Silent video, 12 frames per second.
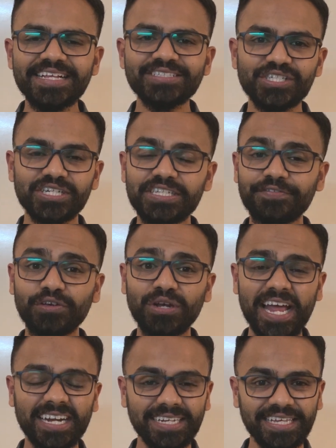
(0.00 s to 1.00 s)
Church, if you'd
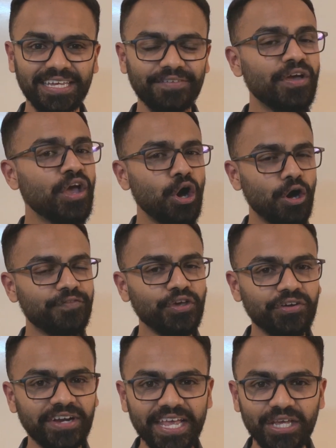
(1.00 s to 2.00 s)
like to give of
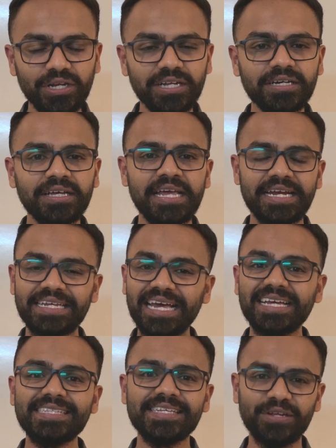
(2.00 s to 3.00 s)
your regular
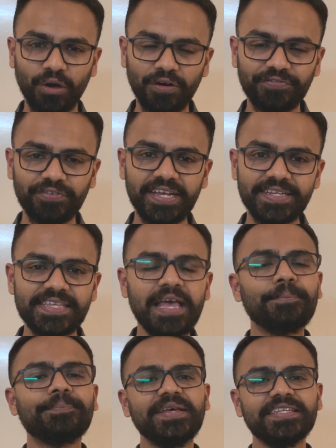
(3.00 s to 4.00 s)
tithes and offerings,
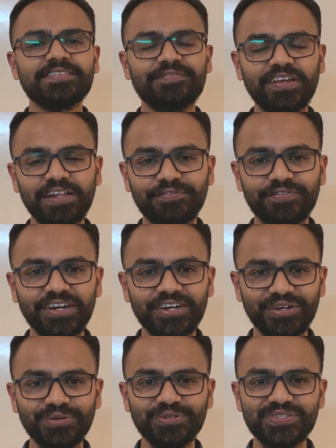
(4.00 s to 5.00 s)
please feel free to
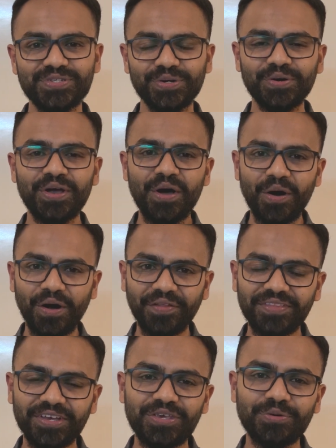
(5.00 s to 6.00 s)
do so on
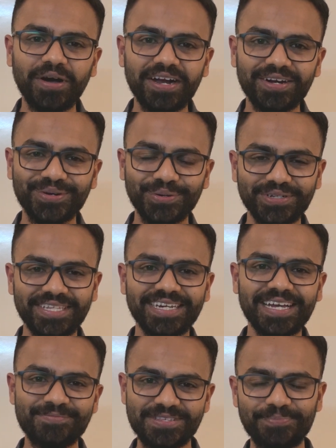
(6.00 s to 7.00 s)
the QR code that
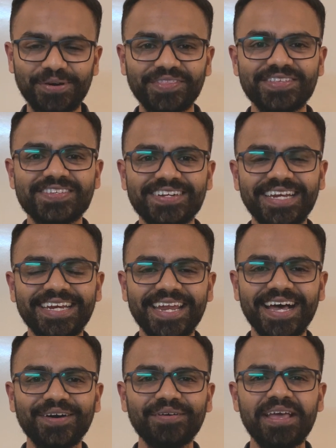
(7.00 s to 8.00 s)
comes up on the screen
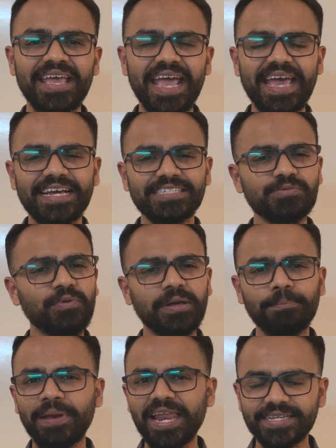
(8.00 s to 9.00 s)
now. And I just want to
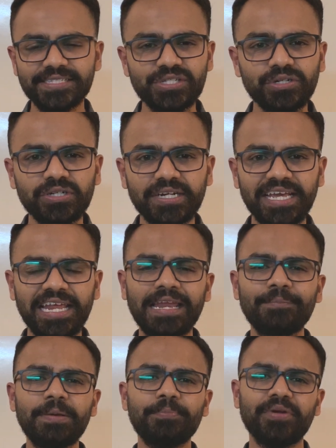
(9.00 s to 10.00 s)
bless you today, and
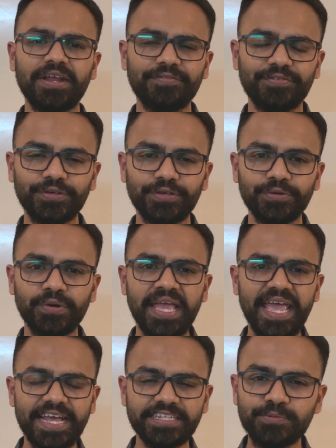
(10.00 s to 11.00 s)
let me pray for you
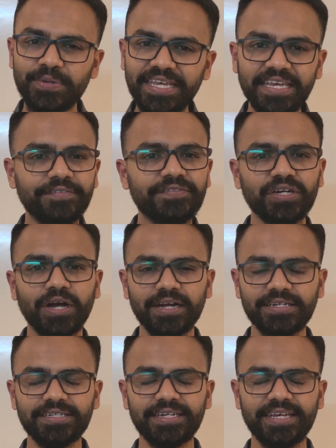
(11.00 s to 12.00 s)
as we give to
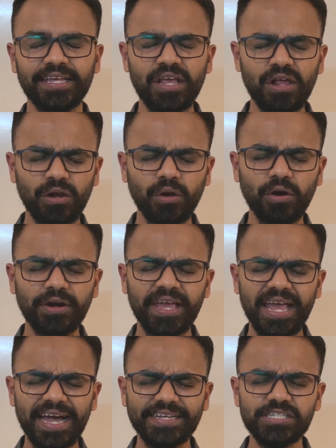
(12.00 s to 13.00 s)
God today.
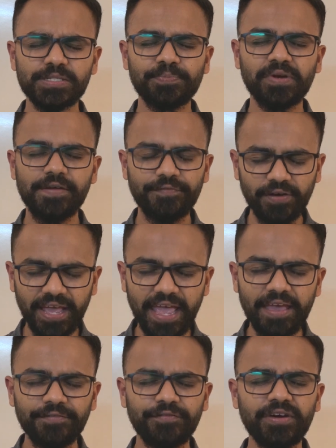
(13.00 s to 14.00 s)
Lord, I just pray for
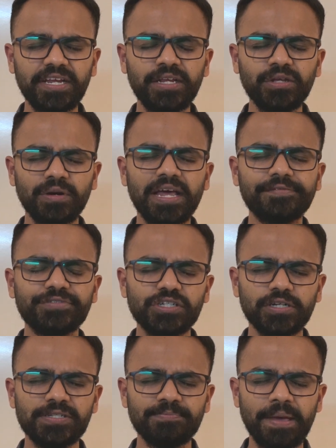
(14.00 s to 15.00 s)
every New Life
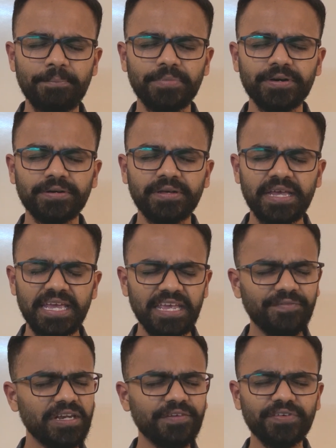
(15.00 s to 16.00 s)
Church member,
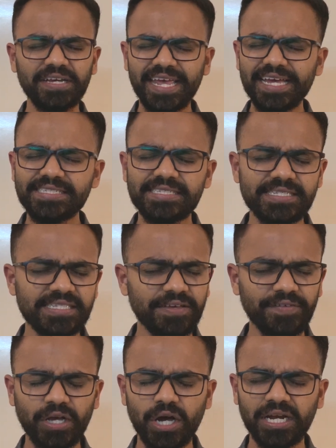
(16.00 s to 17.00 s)
even if a guest is
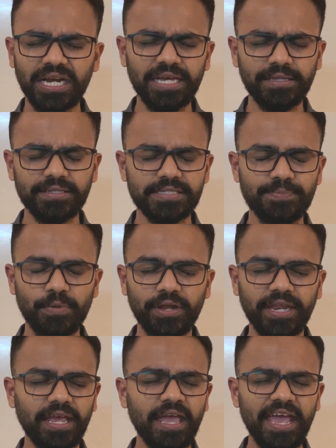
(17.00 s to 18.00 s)
giving online this
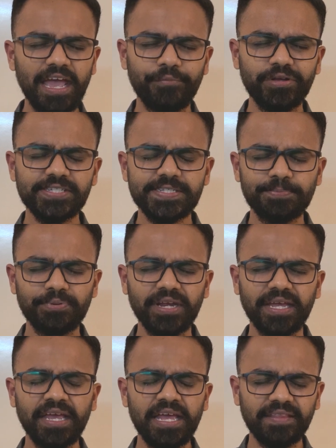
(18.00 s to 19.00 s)
morning, and we just
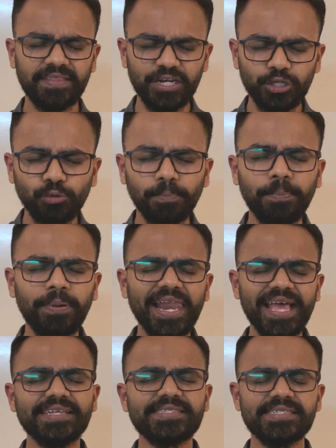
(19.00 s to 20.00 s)
pray that you
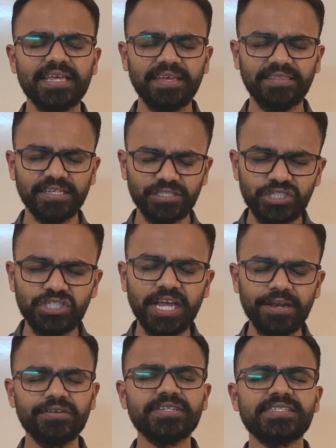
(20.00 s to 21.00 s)
bless the
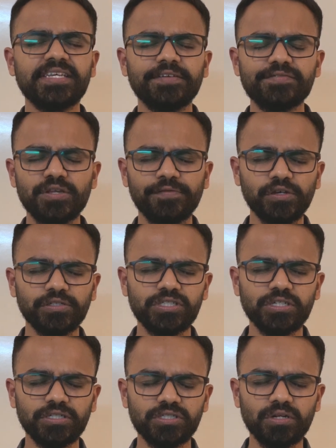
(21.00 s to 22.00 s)
generous gifts of your
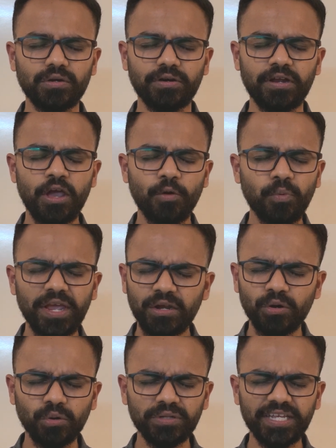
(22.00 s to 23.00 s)
church, Lord. We
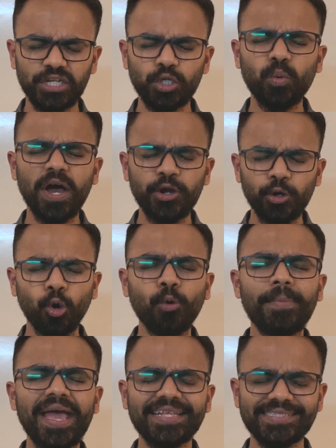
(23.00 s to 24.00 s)
know that you are no
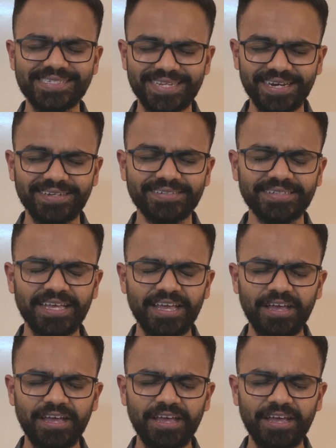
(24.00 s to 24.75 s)
man's debtor.